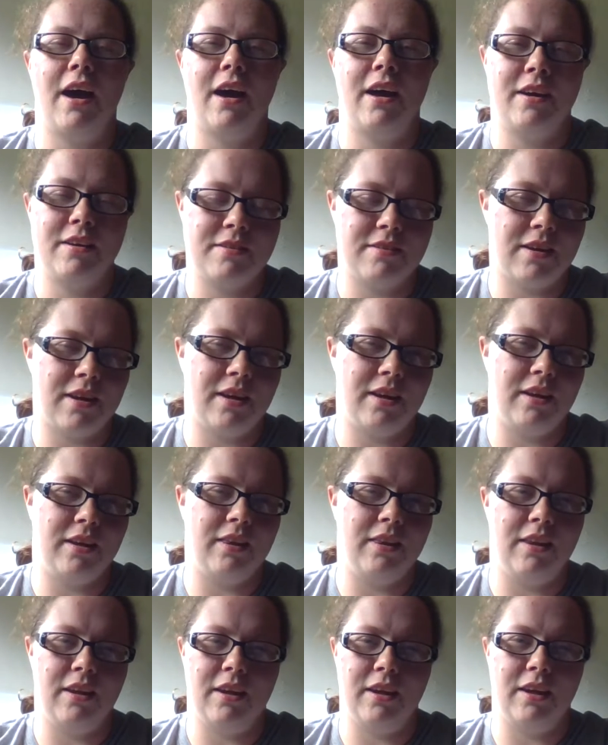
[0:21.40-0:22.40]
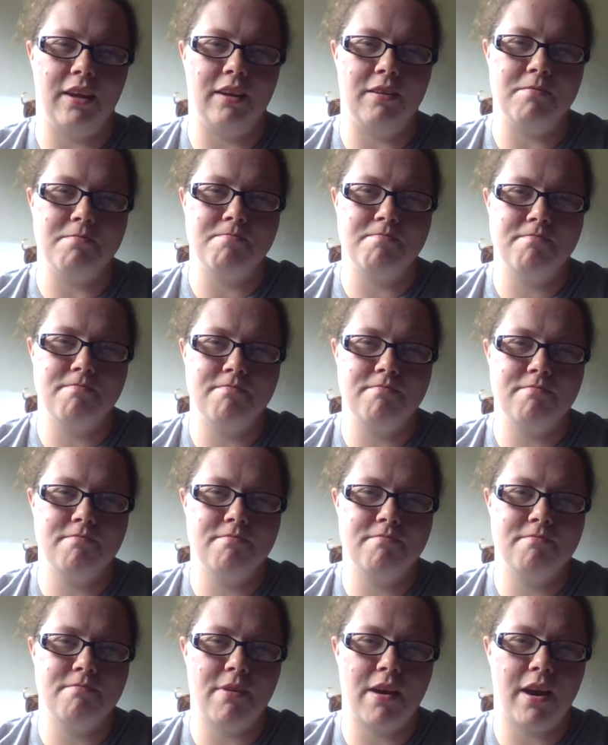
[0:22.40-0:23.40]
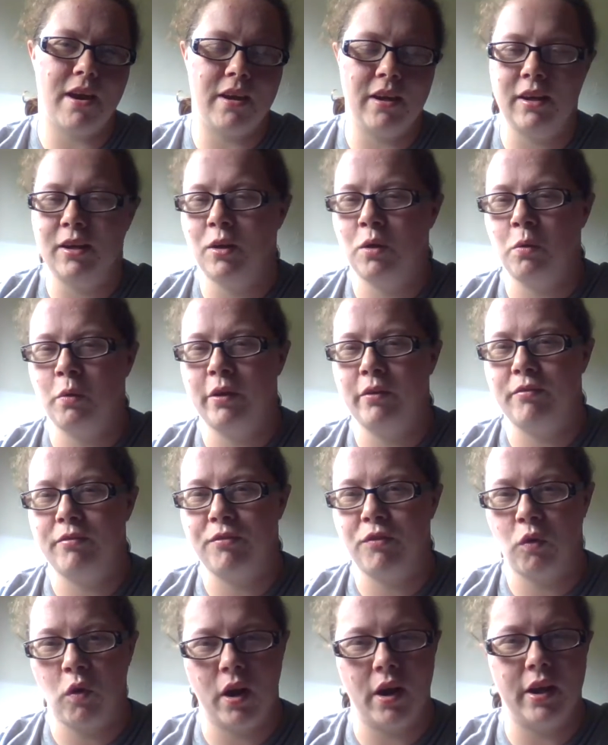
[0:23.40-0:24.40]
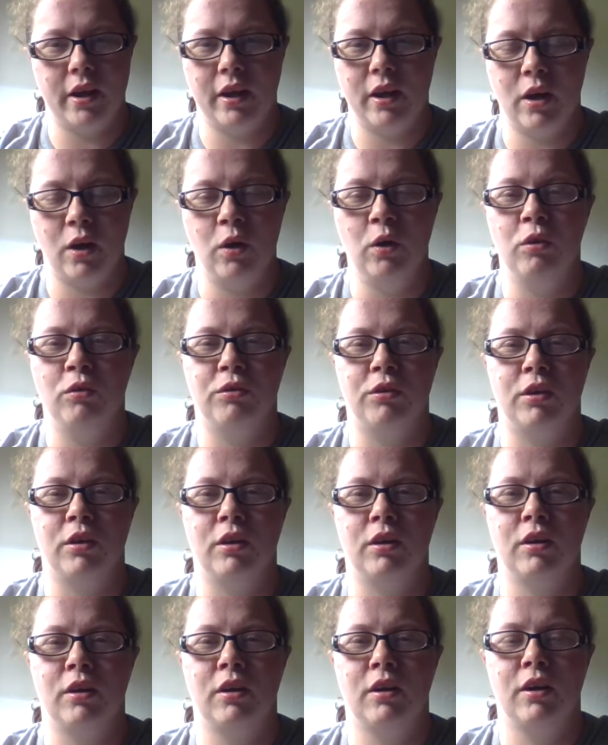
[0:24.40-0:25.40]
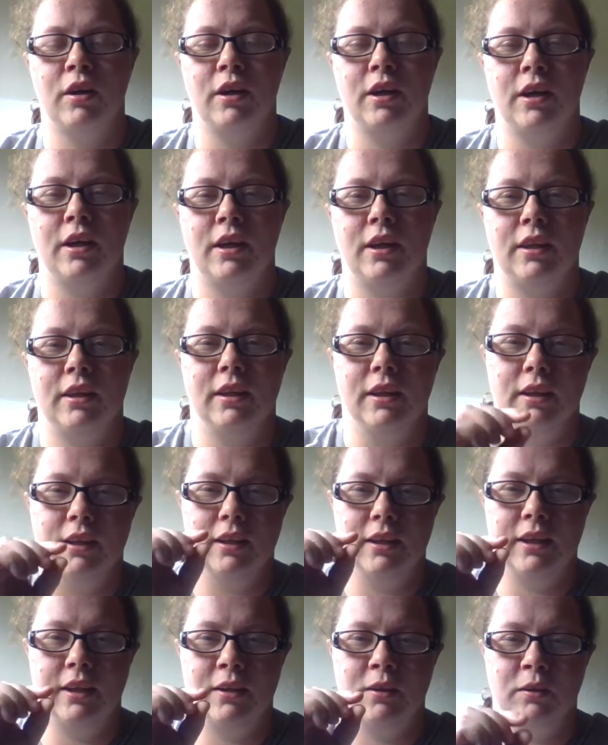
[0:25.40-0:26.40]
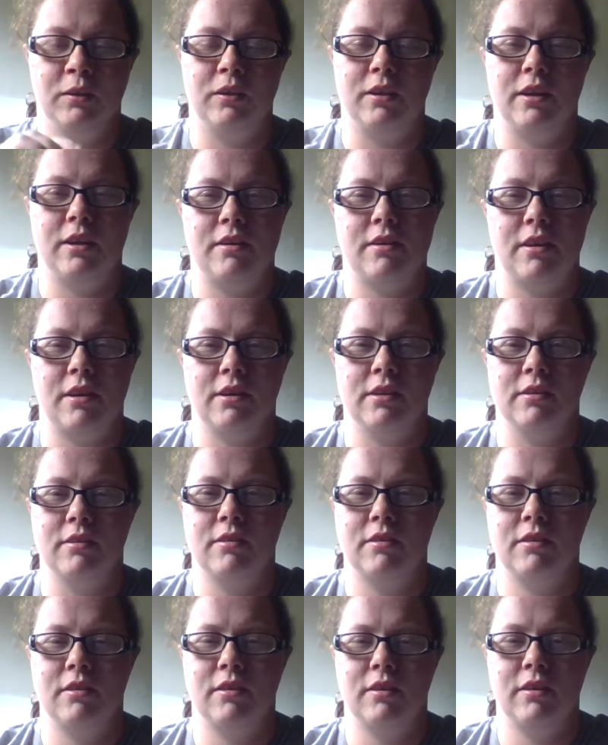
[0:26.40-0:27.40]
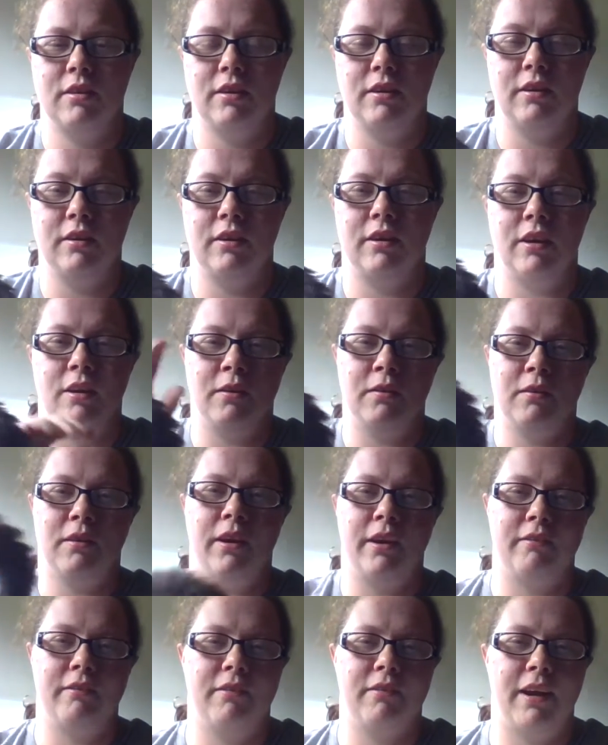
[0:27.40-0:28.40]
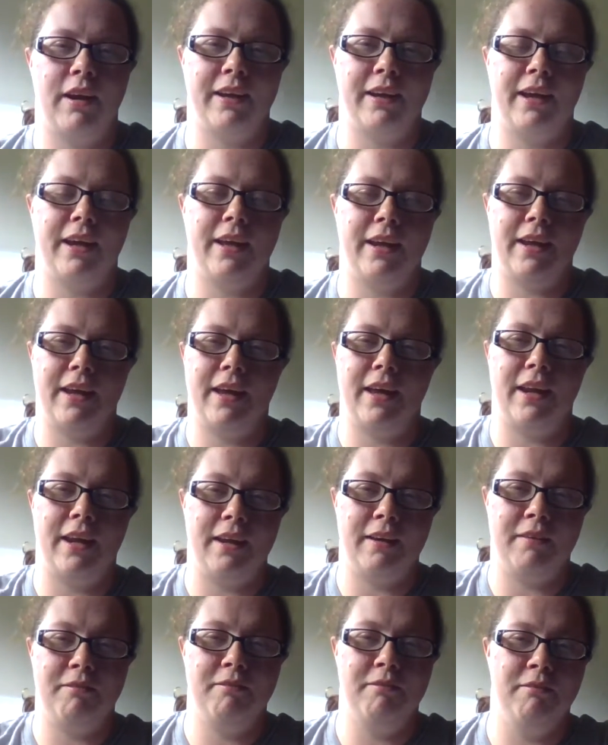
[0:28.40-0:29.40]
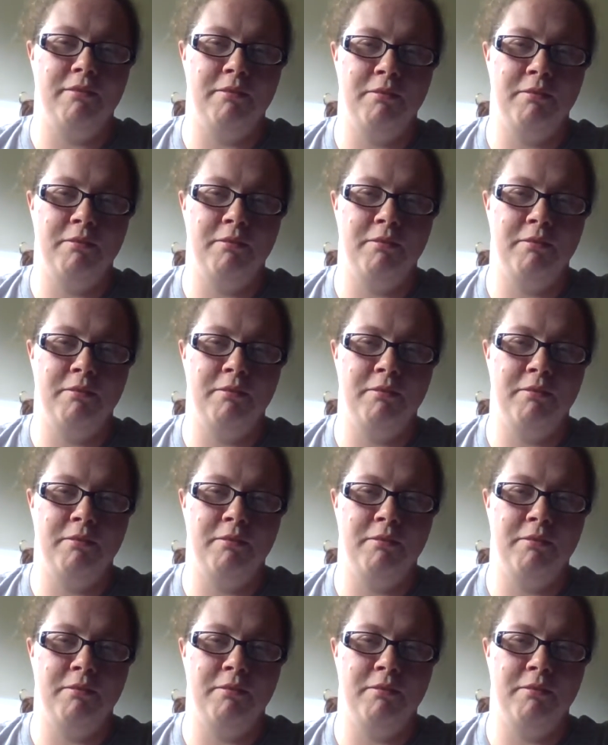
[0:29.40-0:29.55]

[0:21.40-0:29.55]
I decided that I need to quit fretting over the little details, you know, like that I can't edit.